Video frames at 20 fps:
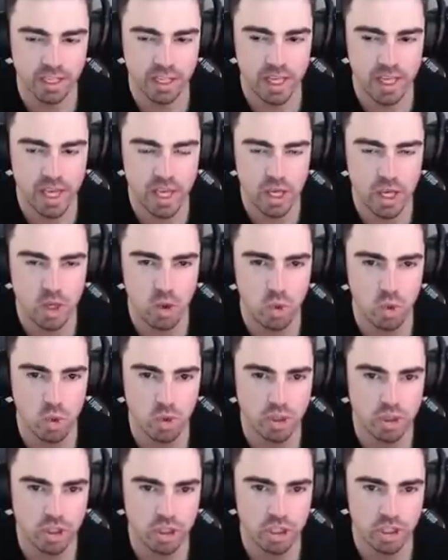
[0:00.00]

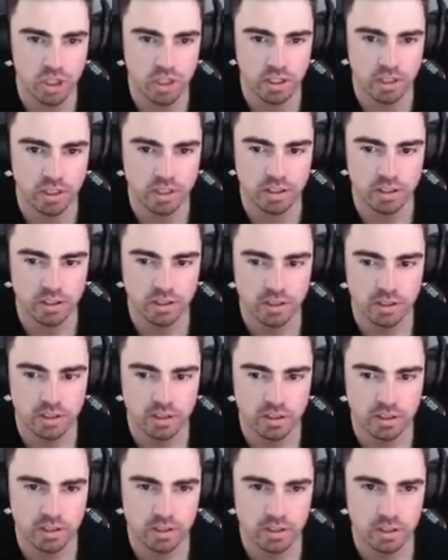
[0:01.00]
huge.
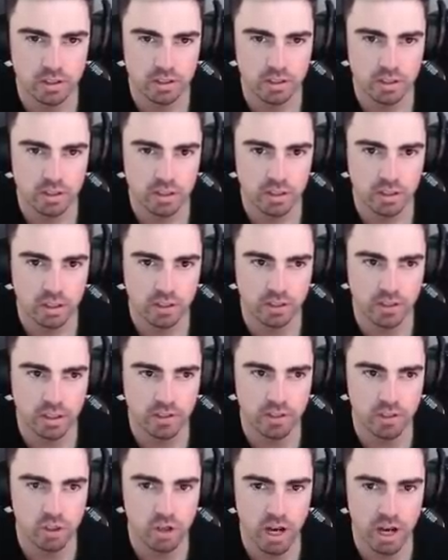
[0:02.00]
I have to
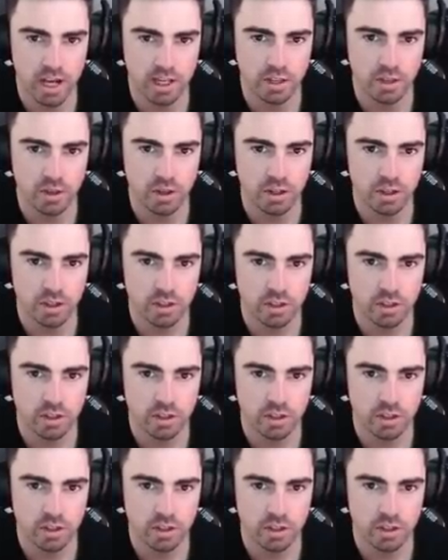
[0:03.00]
give the dragon, though.